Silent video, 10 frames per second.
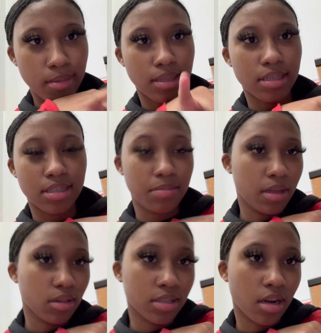this is me
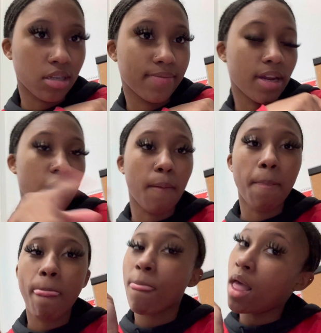closing out this video.
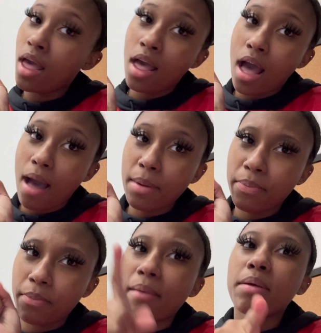I'm
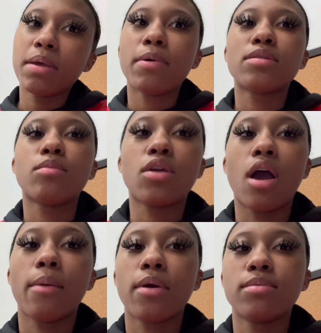gonna be posting with y'all,
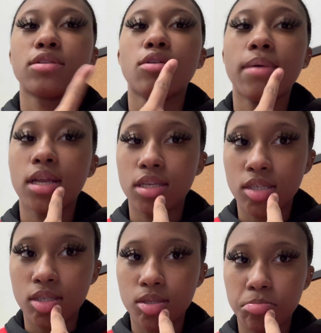I promise. Don't mind
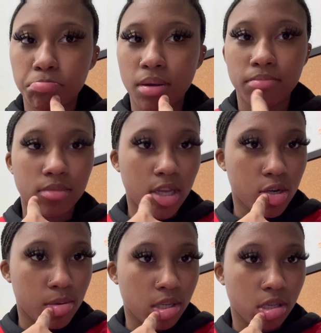this bump thing
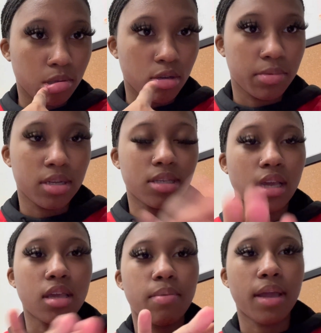on my lip, y'all, because I
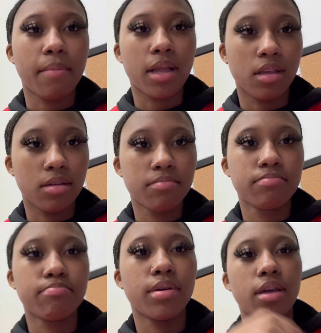keep biting my lip.
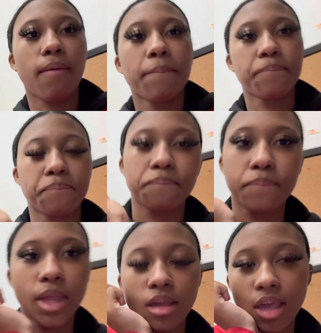But
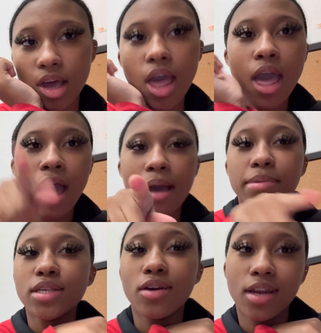yeah, I'm gonna
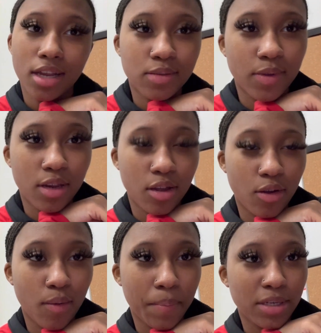see y'all in the next
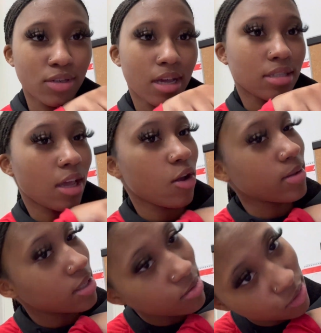video. Make sure you guys like, comment,
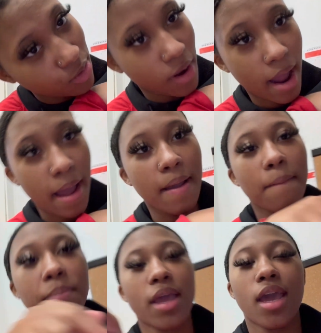subscribe,
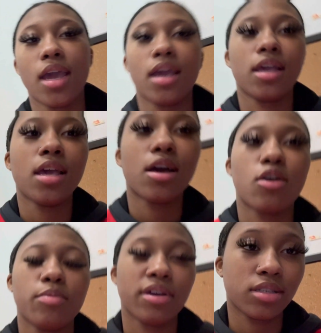and yeah, I
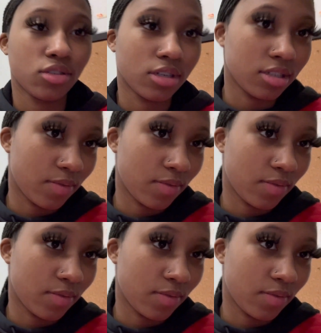hope you guys enjoyed this